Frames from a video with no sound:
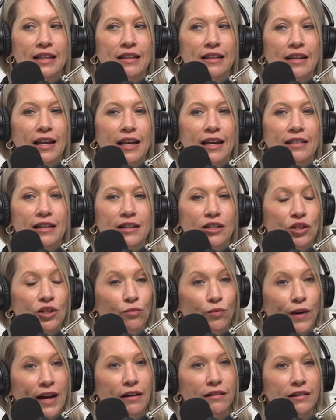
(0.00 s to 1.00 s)
in the
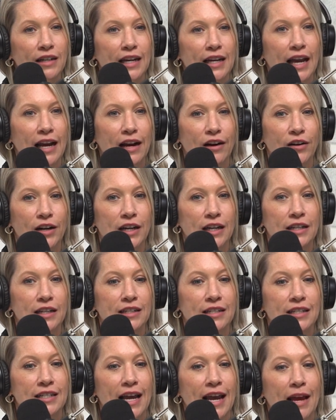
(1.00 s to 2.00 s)
surrounding
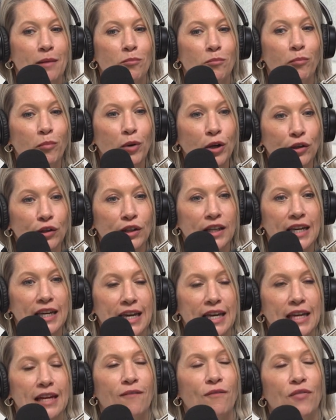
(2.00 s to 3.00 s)
areas and
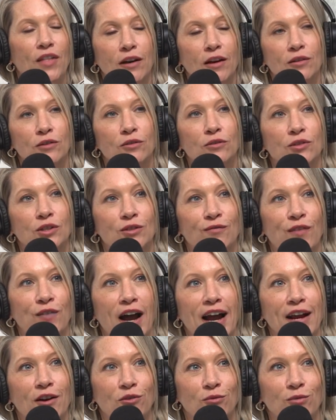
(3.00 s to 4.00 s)
pulling in those
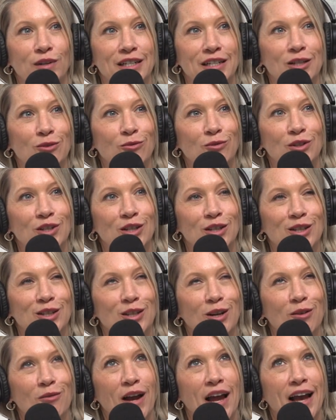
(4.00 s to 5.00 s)
vital resources.
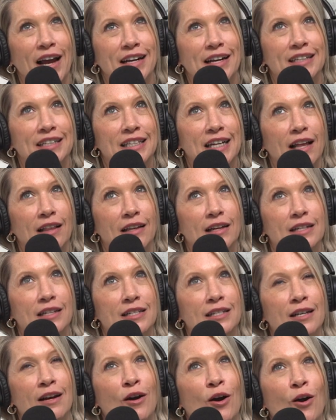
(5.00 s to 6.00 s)
So kind of tell
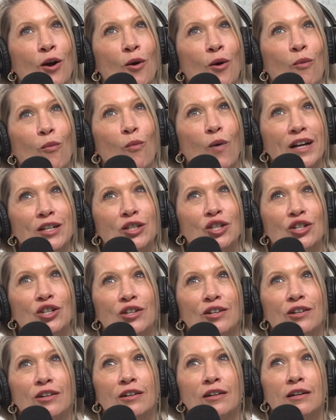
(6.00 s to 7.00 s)
us what's
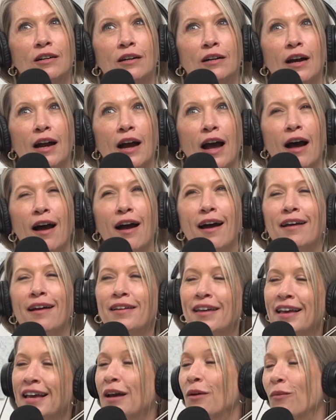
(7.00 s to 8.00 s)
your...
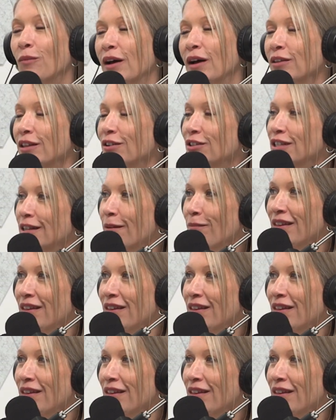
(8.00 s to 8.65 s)
Well, there's